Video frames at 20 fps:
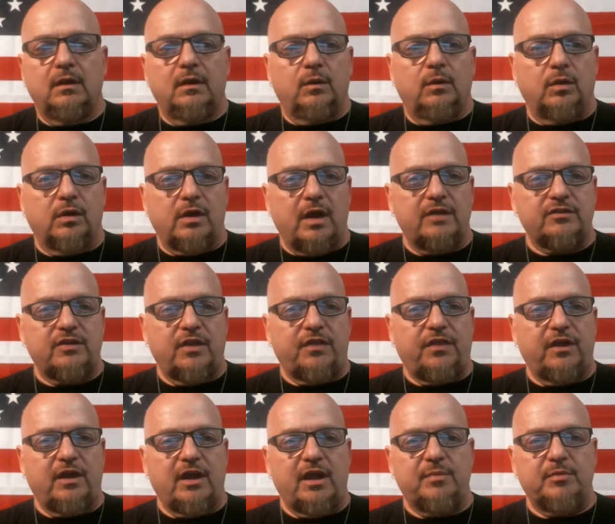Well, guys, I
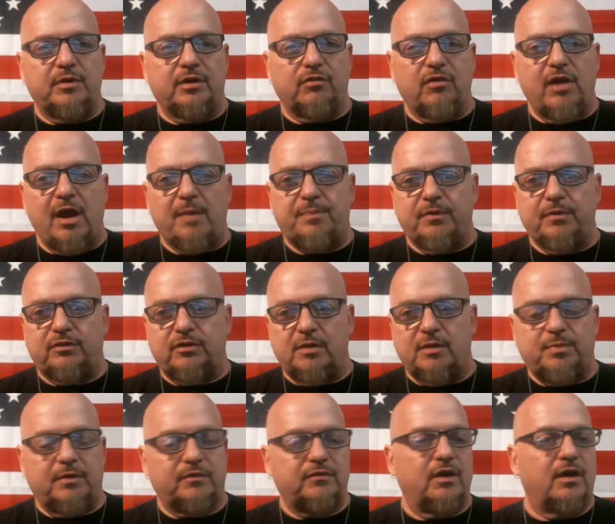think I'm going to wrap this
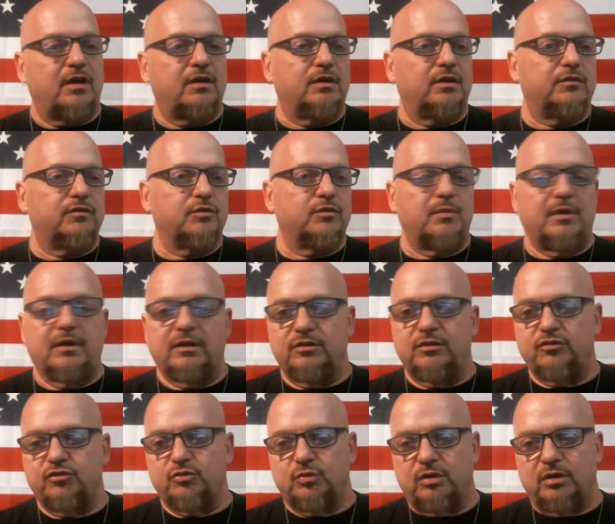up. I've gone over my
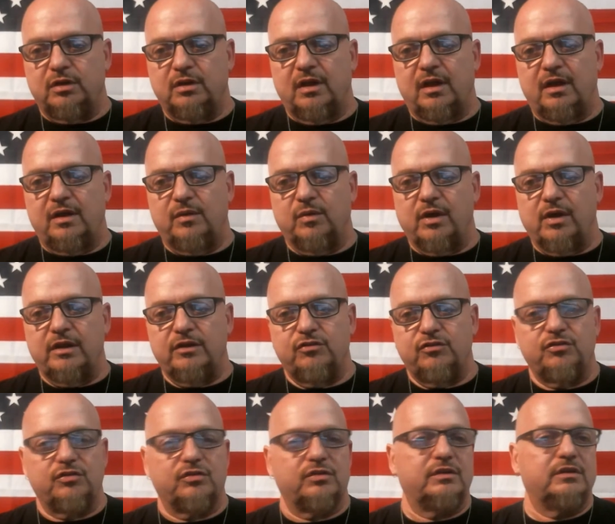usual where I
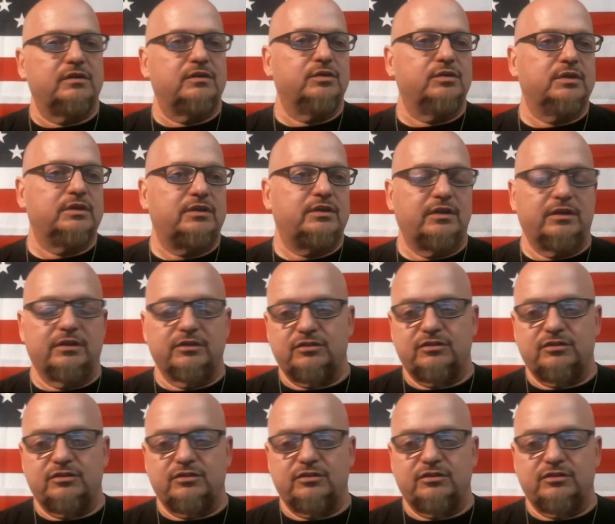usually do it till.